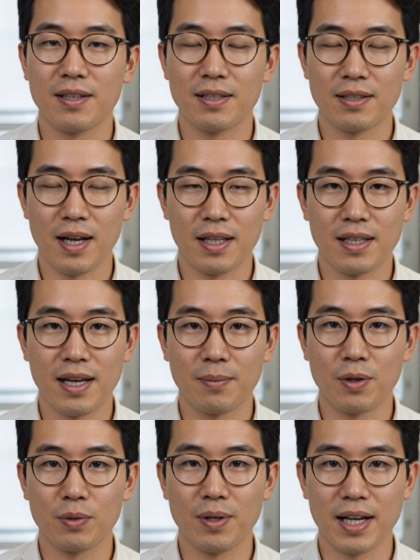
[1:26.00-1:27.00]
This entire
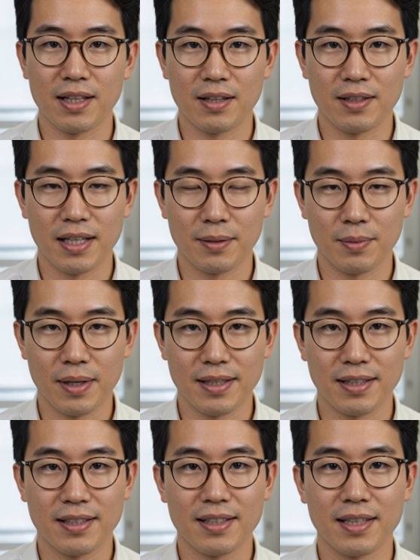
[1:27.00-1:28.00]
chemical reaction takes place
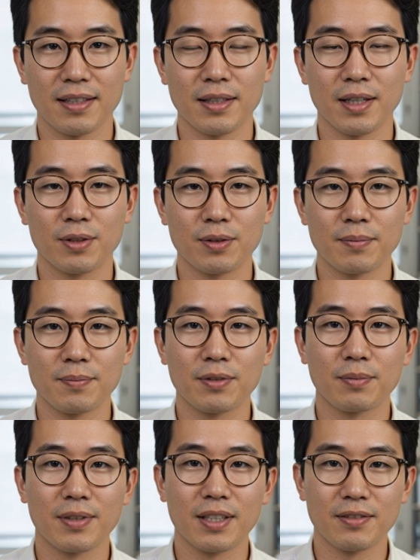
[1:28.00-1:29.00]
in skin tissue,
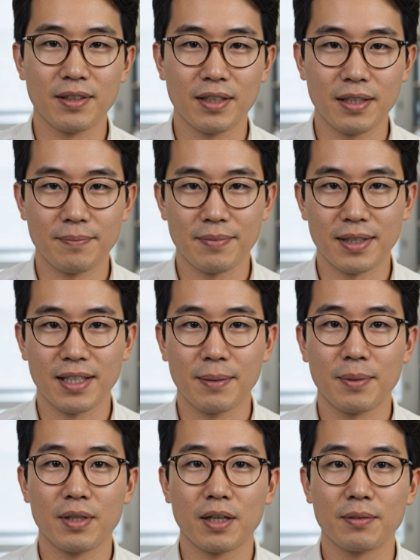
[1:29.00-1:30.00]
specifically in the
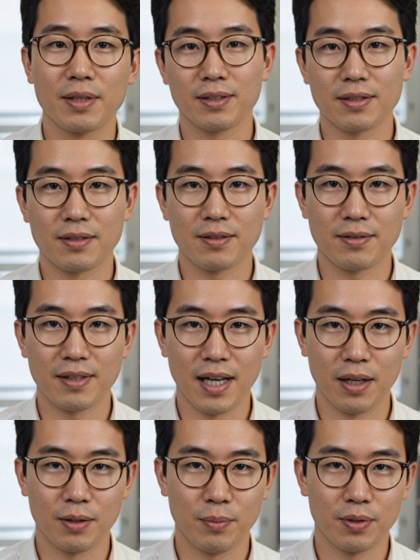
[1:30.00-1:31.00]
epidermis, the
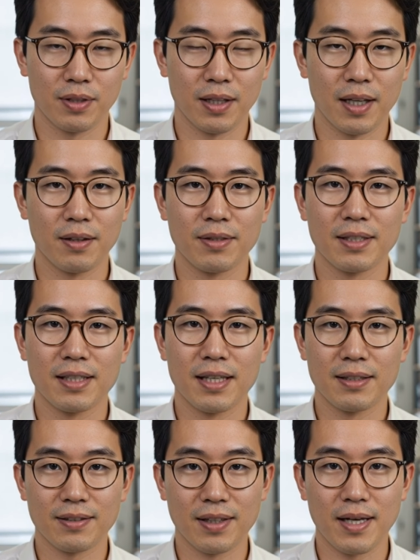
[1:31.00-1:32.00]
outermost layer of skin.